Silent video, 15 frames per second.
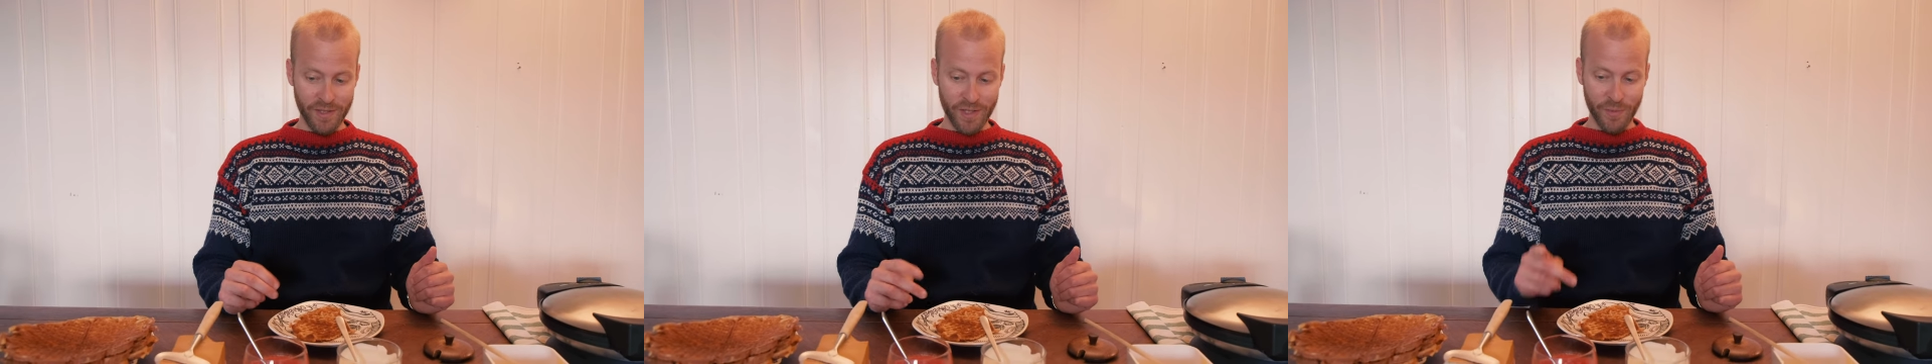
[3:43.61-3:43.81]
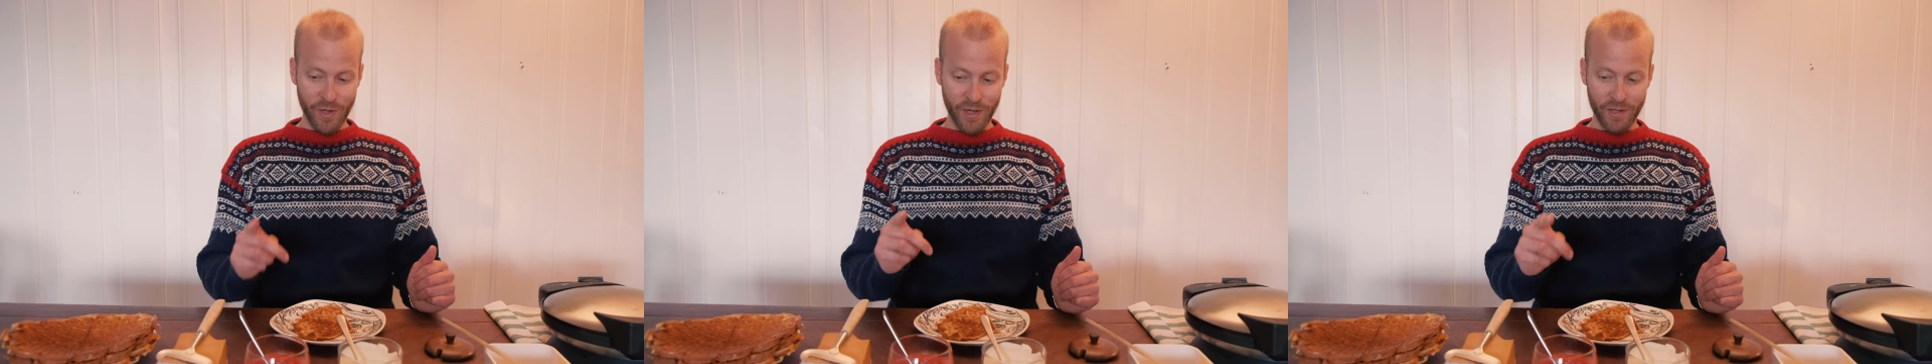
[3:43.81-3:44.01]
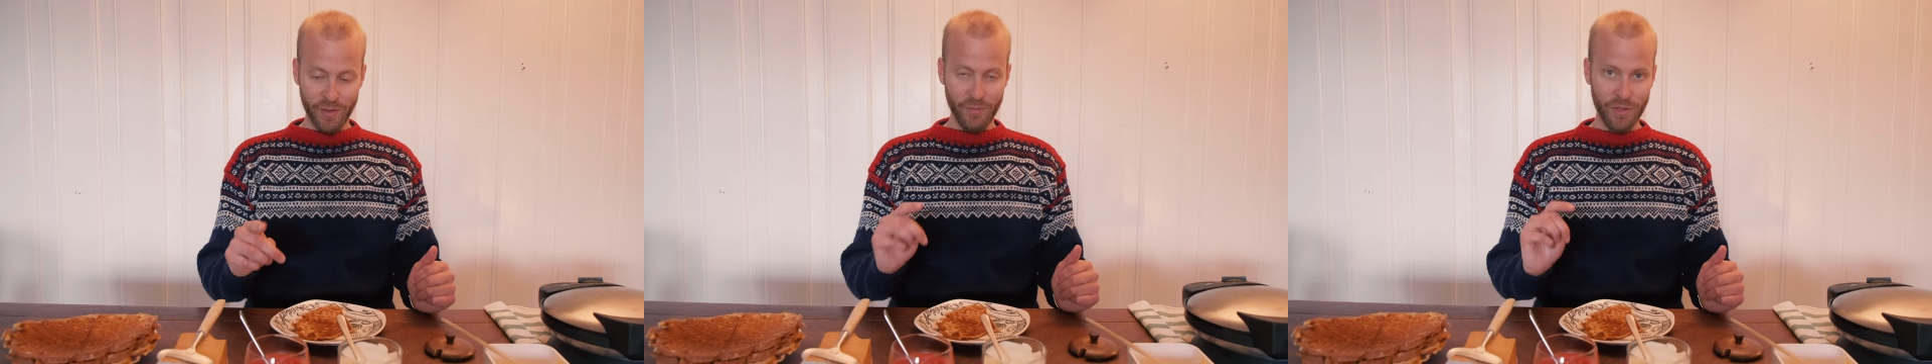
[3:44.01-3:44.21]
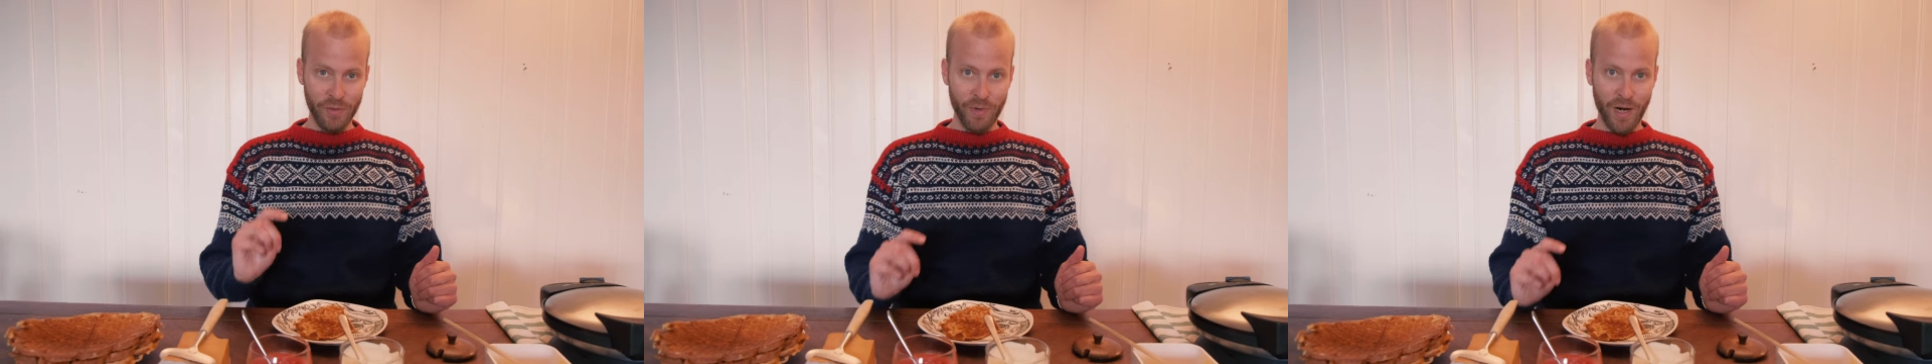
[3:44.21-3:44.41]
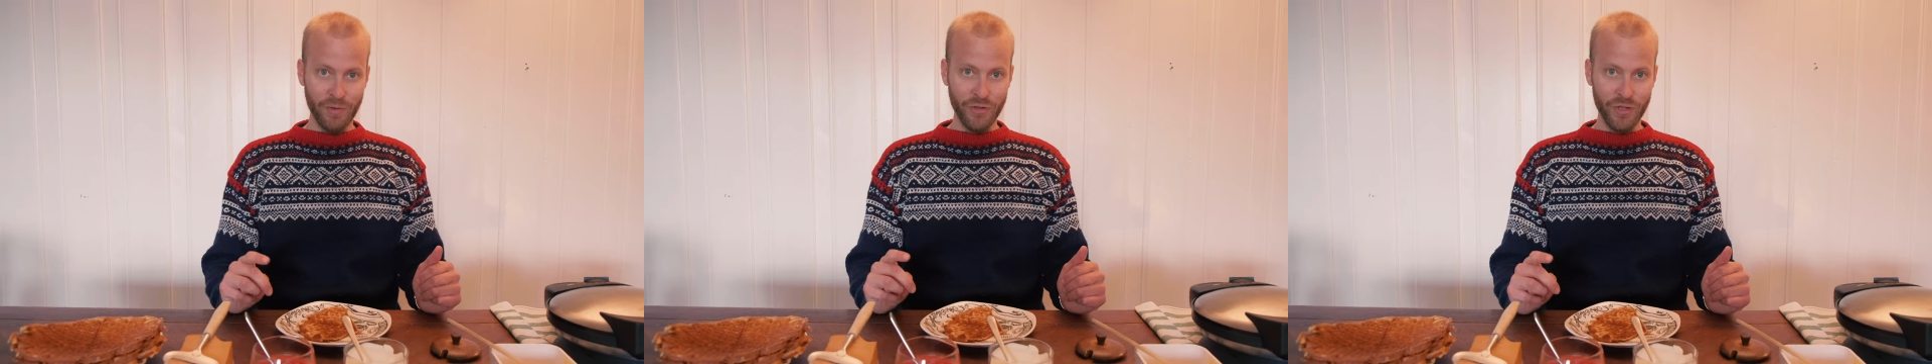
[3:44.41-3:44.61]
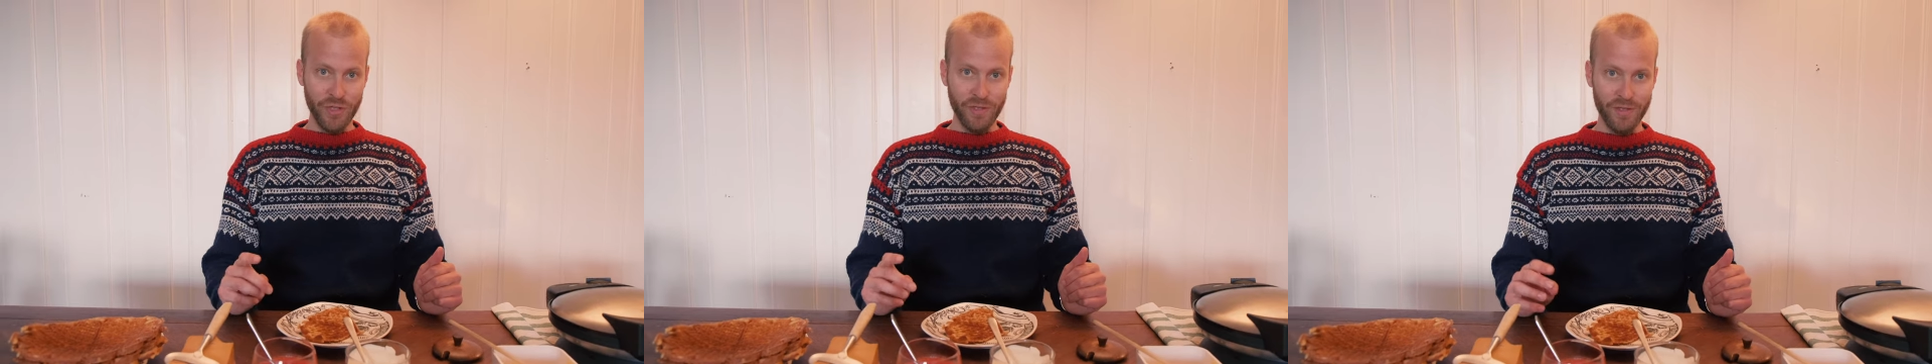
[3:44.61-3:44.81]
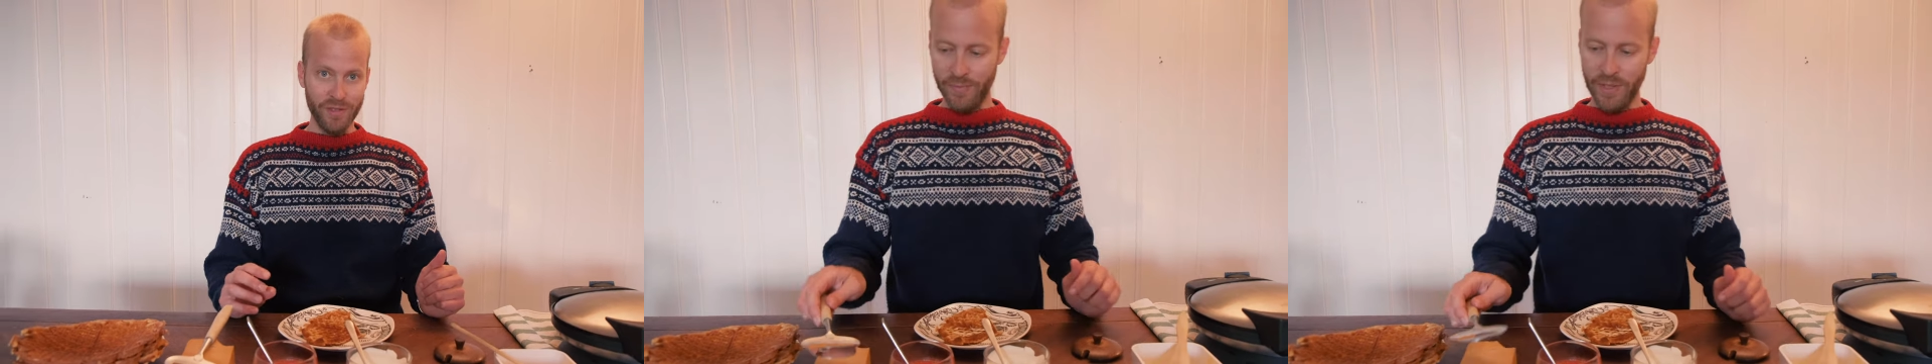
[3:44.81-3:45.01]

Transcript: the one with the brown cheese.